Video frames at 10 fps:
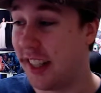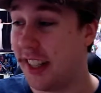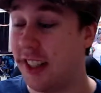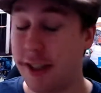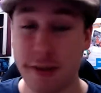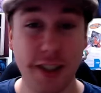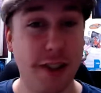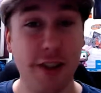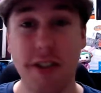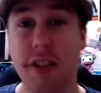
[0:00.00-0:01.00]
It looks really
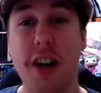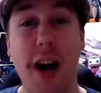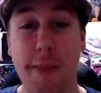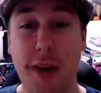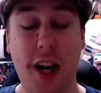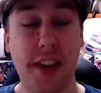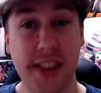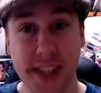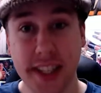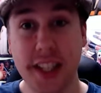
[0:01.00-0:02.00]
cool. But I
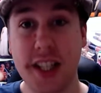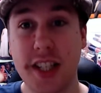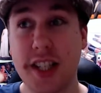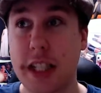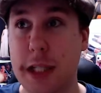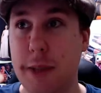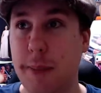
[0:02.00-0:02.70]
think this is...